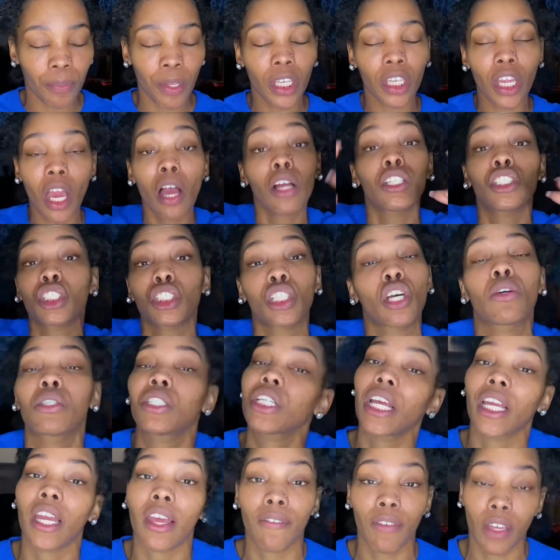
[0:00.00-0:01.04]
Y'all just go
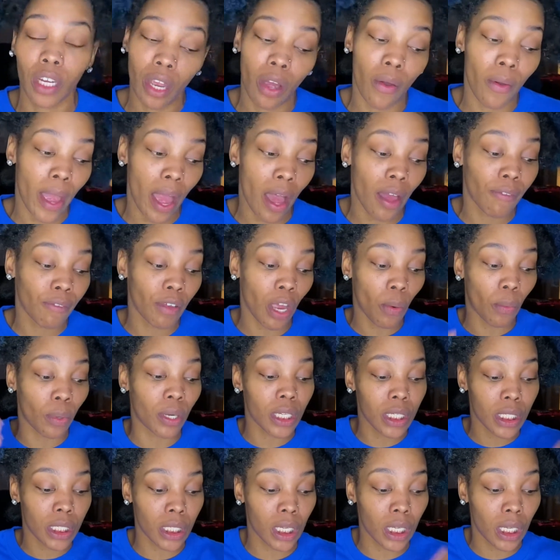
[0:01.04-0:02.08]
check that video out if y'all want
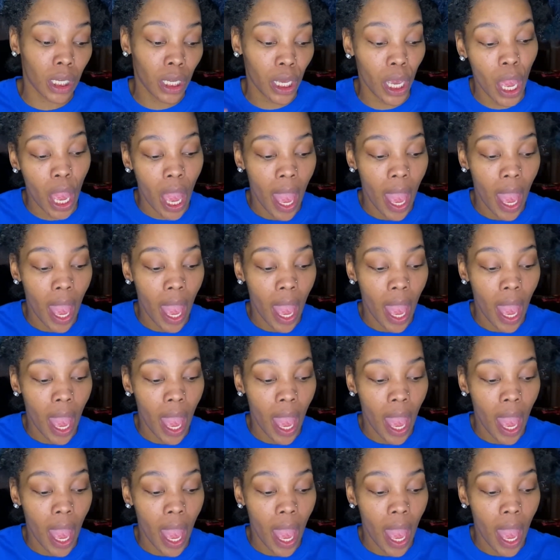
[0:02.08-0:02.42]
to see